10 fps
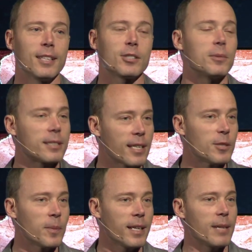someone
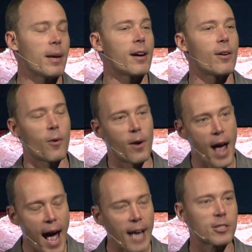sends me an email or
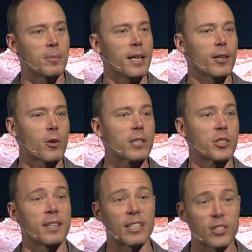asks me a
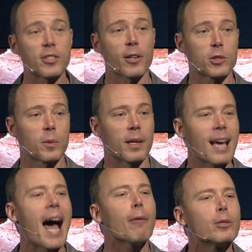question that starts with,
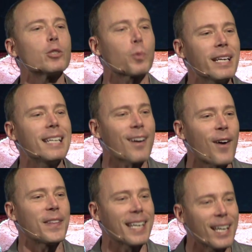"I was reading
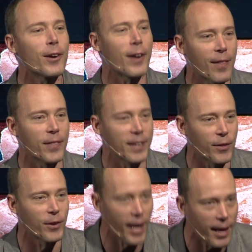on the internet the
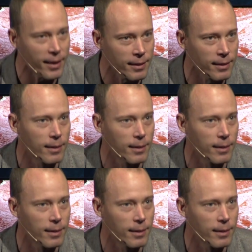other day,"